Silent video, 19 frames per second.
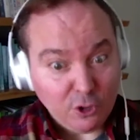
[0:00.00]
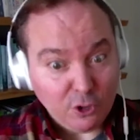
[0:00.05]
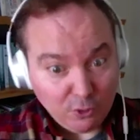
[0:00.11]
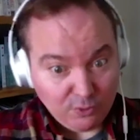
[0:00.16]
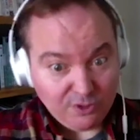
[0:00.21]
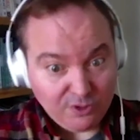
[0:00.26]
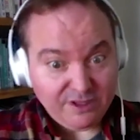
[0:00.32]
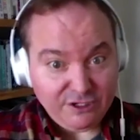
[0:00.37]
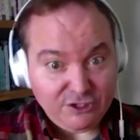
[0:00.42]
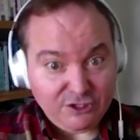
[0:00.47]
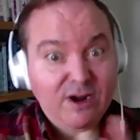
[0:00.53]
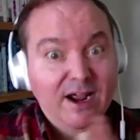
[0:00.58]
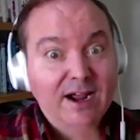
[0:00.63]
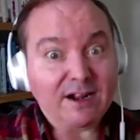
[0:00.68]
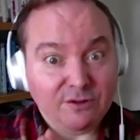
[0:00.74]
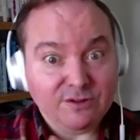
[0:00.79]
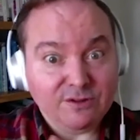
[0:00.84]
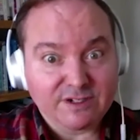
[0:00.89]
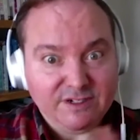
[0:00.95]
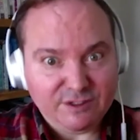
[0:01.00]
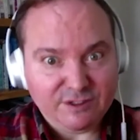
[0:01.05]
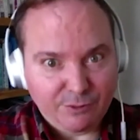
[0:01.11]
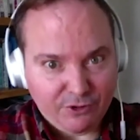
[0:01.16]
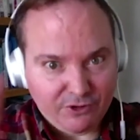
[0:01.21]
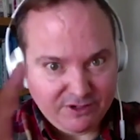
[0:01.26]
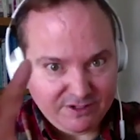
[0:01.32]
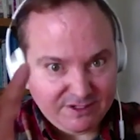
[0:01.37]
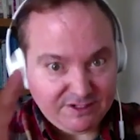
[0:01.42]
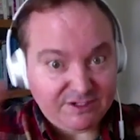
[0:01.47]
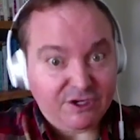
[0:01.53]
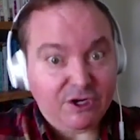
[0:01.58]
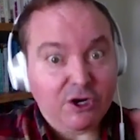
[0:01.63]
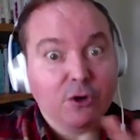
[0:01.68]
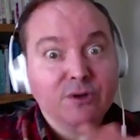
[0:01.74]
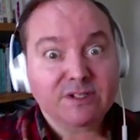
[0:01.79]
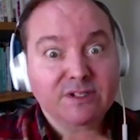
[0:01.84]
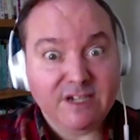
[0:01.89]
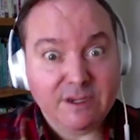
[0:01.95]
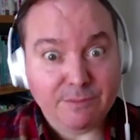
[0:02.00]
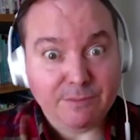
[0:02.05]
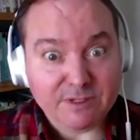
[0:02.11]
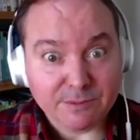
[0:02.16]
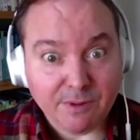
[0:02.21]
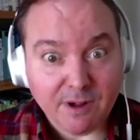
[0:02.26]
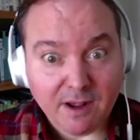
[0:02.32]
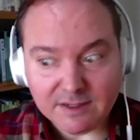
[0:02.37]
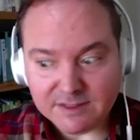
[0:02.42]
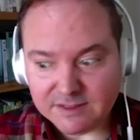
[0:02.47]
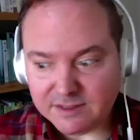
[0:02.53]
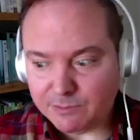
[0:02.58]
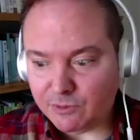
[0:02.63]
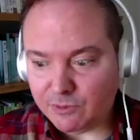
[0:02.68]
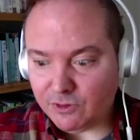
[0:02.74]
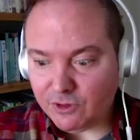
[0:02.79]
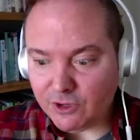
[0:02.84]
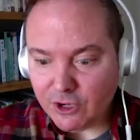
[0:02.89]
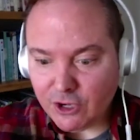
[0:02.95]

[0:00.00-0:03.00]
really track those experiences and go as deep as possible,